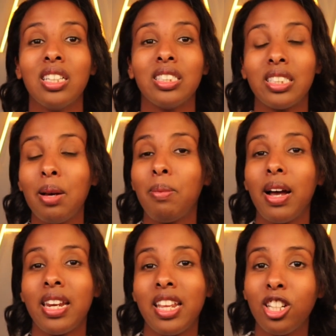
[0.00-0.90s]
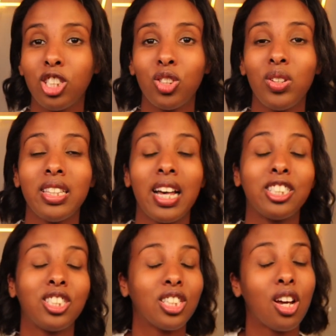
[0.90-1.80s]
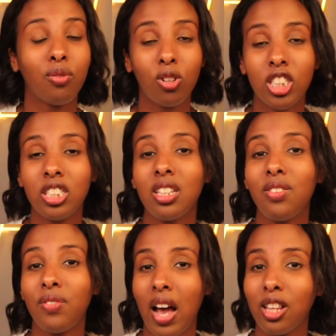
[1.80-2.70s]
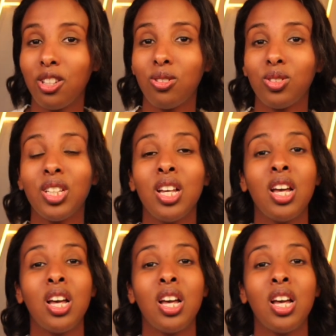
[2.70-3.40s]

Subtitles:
set by an industry that unfortunately values